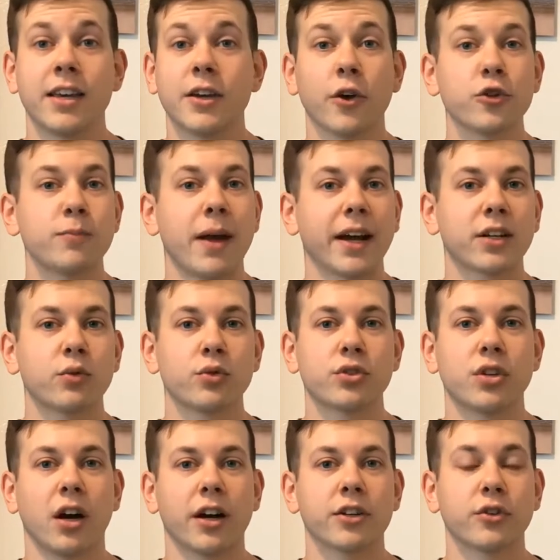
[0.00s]
He goes back to
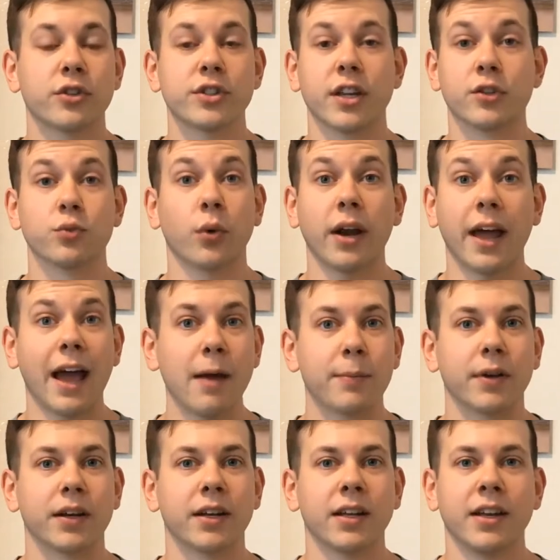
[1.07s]
his doctor and says, "What
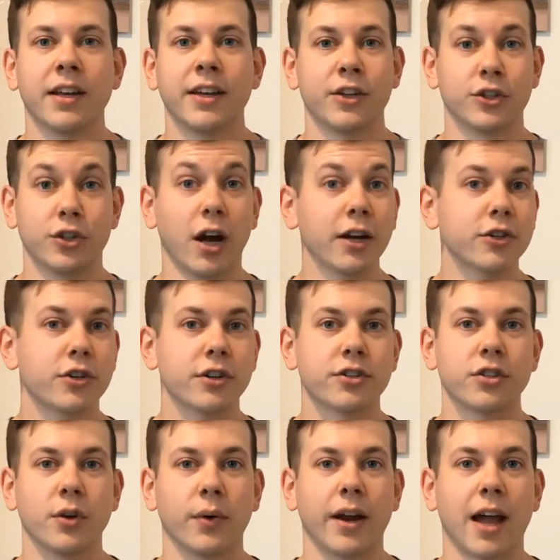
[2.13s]
happened?" His doctor
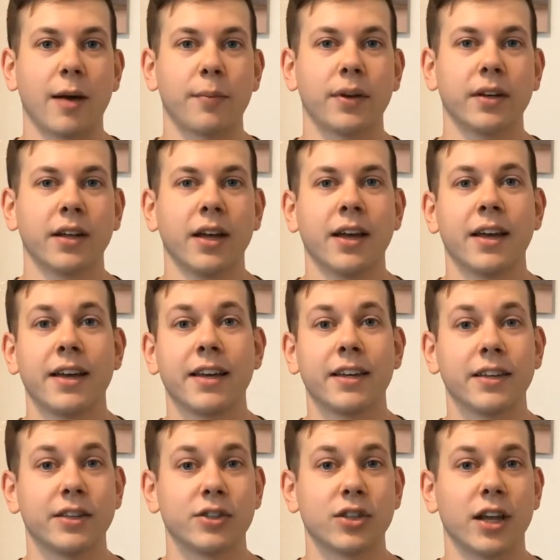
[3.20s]
doesn't know what happened.
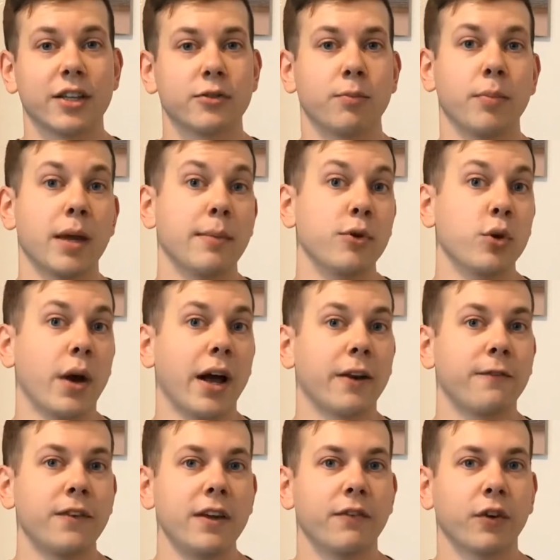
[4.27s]
He says, "Maybe you had
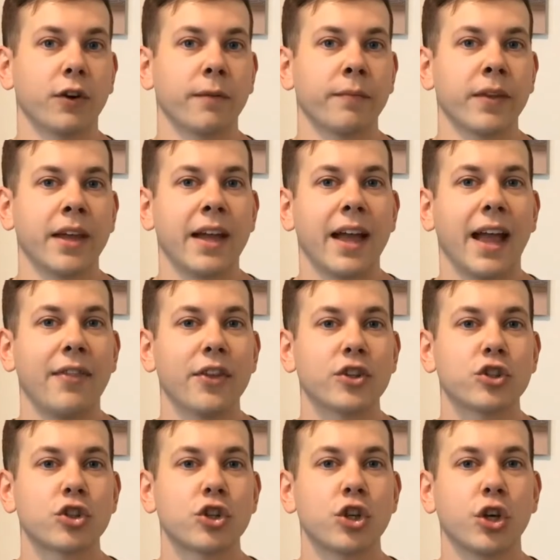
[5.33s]
a fever." And
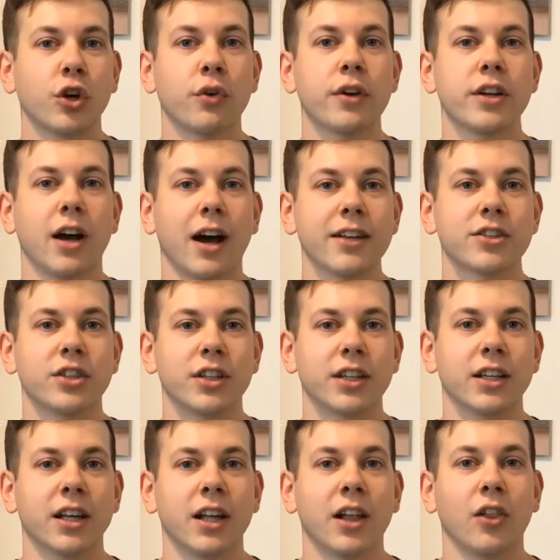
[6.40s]
this
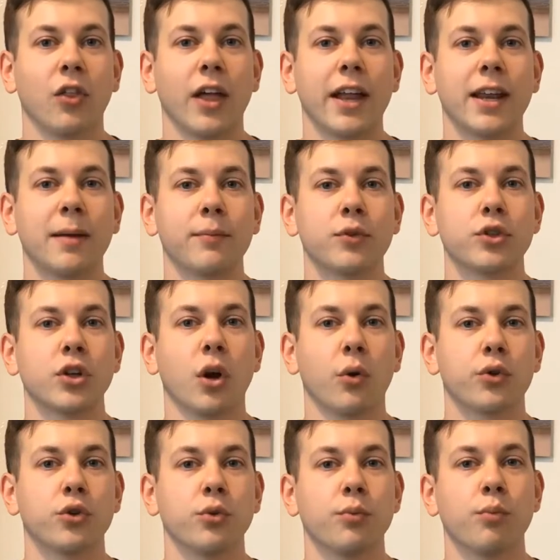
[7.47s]
curiosity led him to
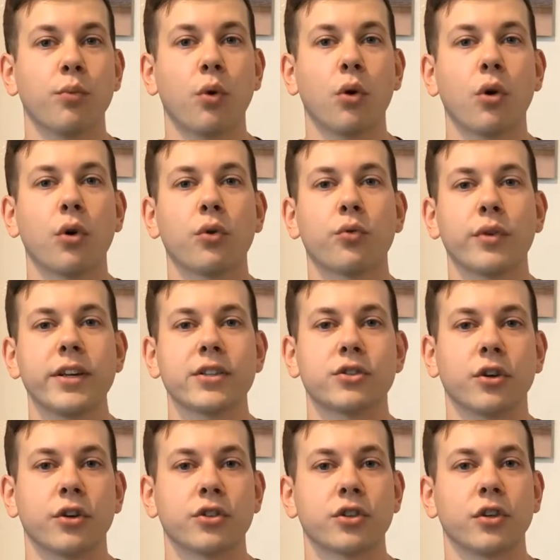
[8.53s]
go to more
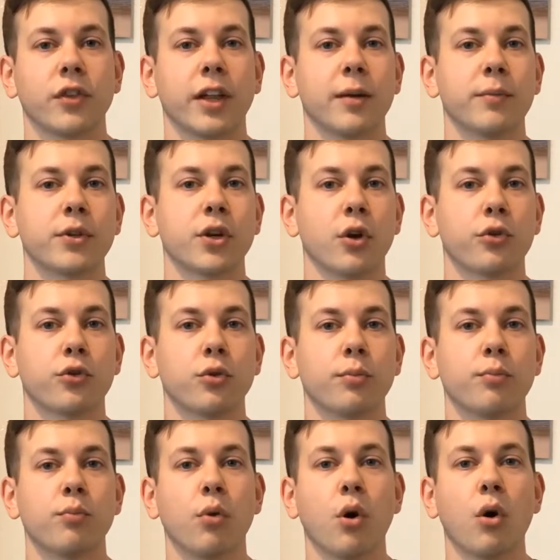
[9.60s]
research, led him to go
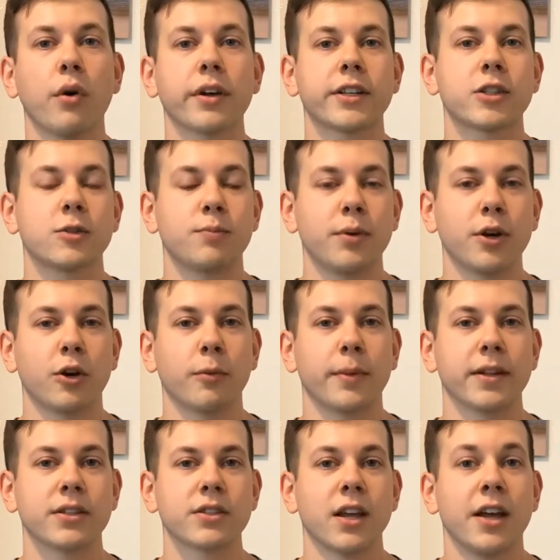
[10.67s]
through more
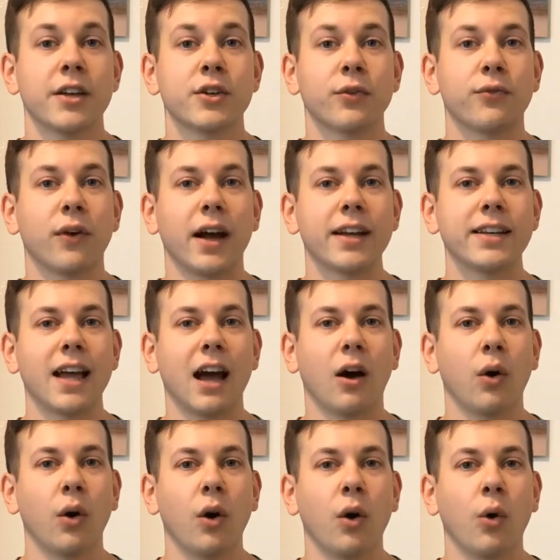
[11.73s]
experiments to find
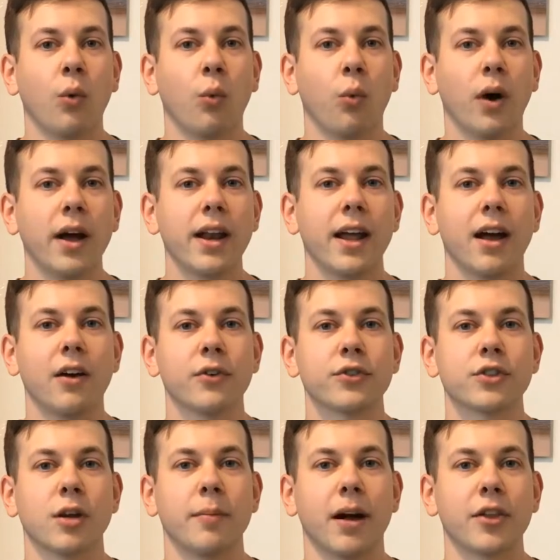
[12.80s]
out what
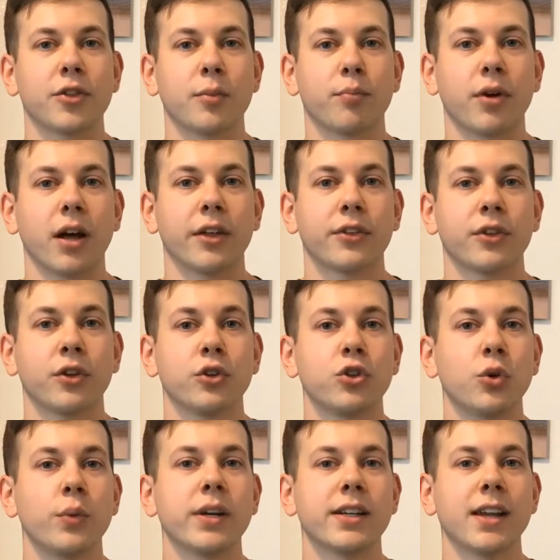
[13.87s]
else about the breath
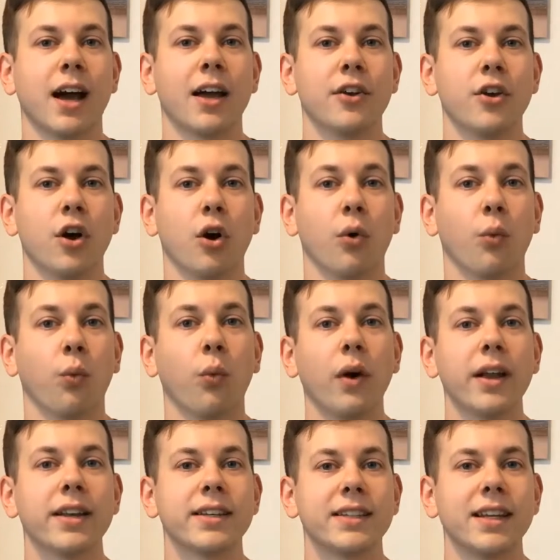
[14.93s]
do we not know?
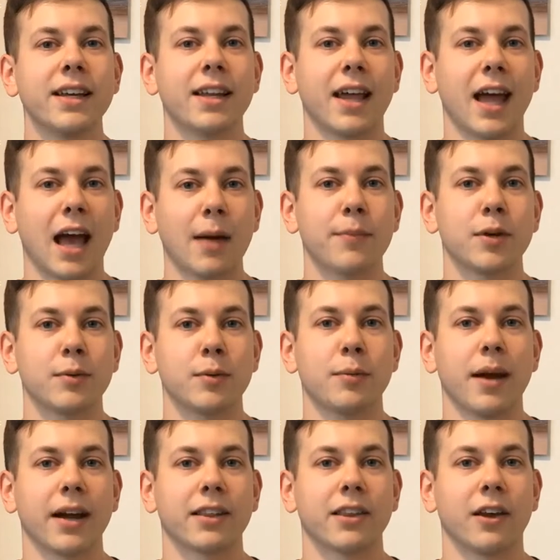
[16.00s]
What did happen to me
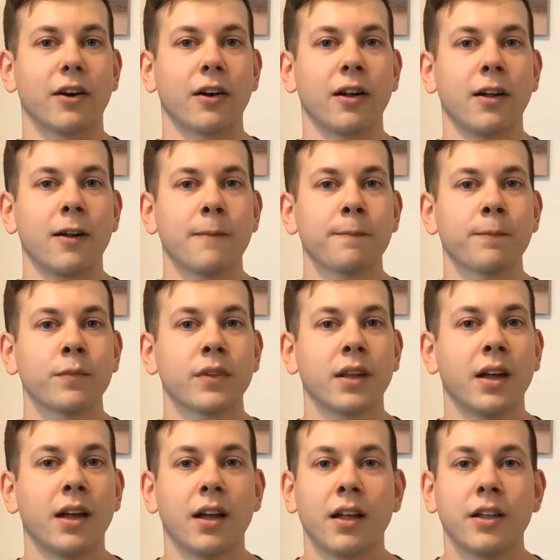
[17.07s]
back there?
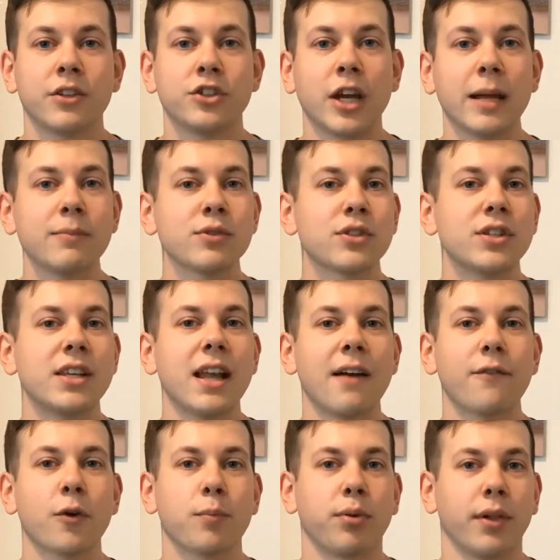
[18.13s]
James
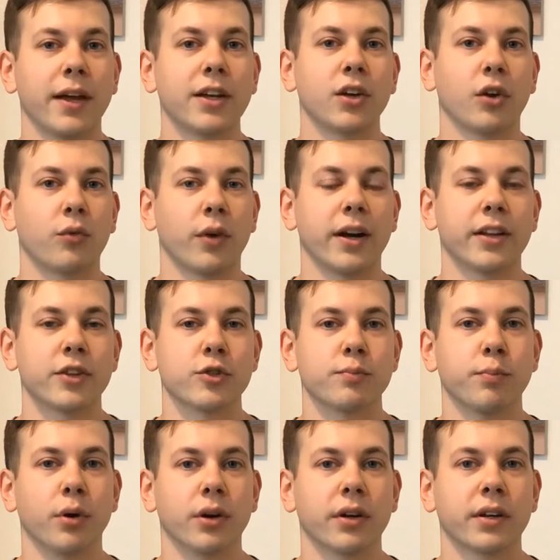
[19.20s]
never planned on writing this
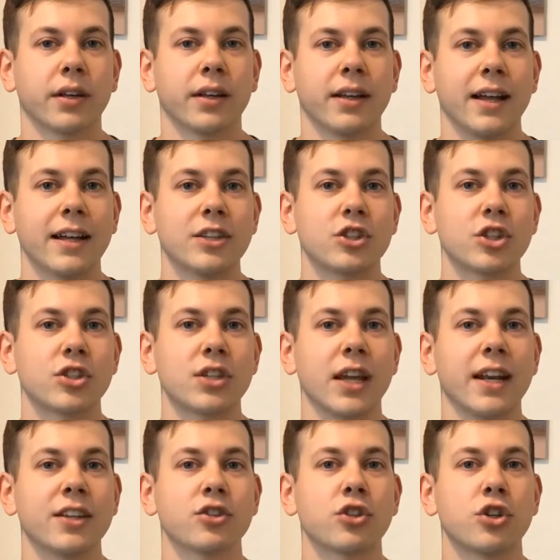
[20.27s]
book. It's just
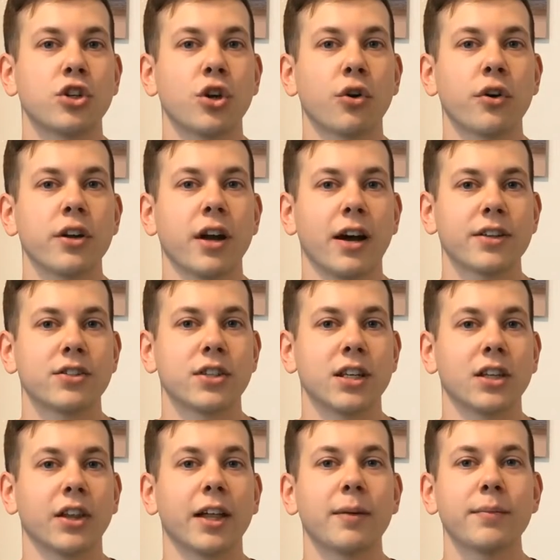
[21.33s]
that his
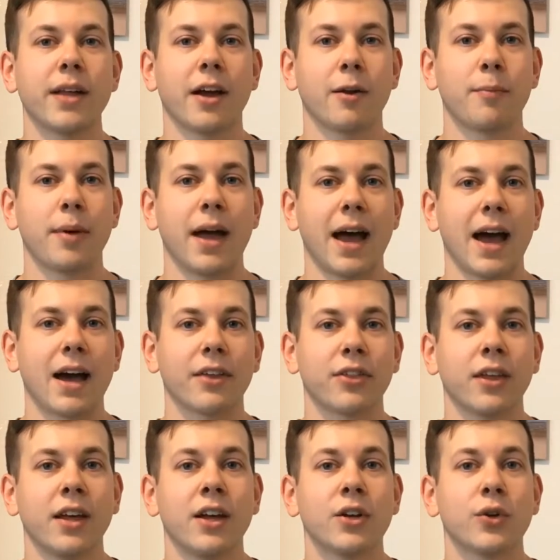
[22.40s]
curiosity led him down a
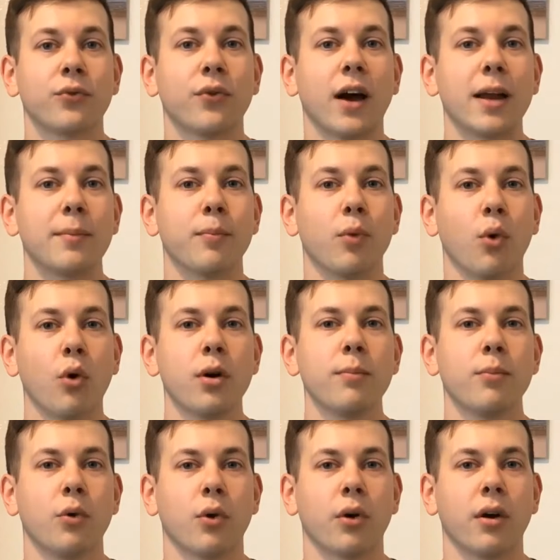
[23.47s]
path to find more
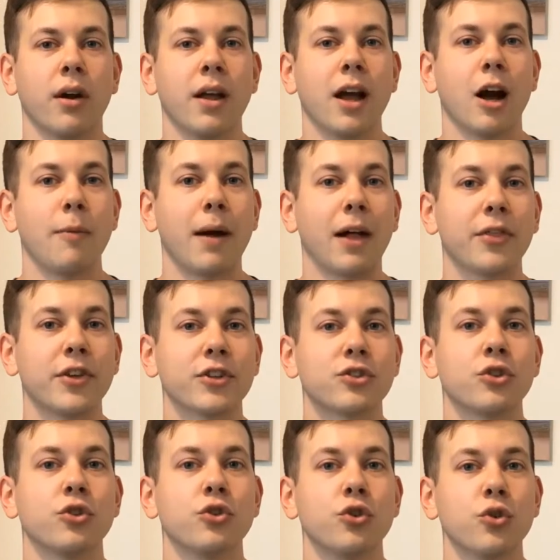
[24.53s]
and more about
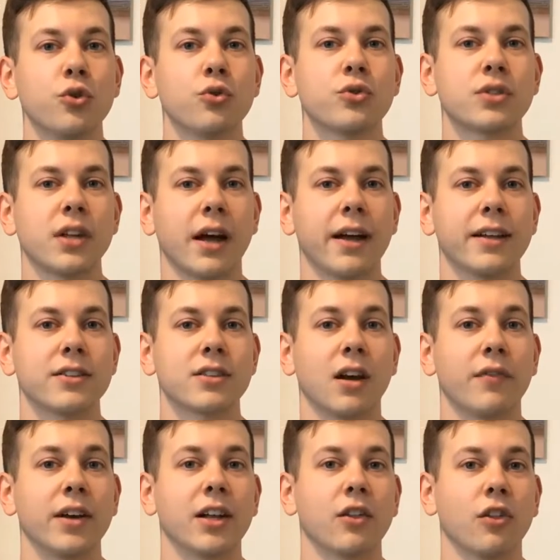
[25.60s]
this new science
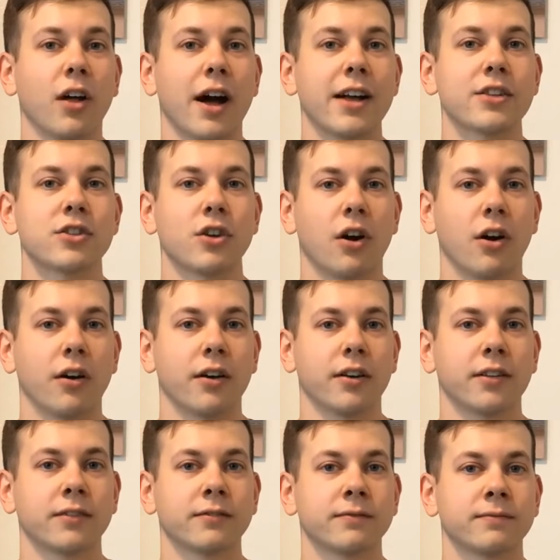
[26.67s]
of a lost
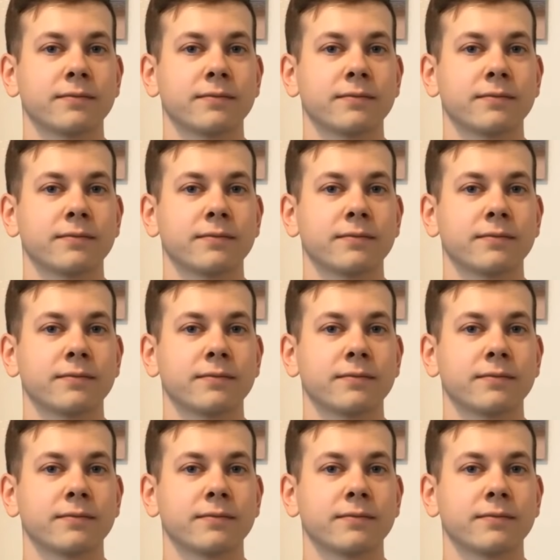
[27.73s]
art.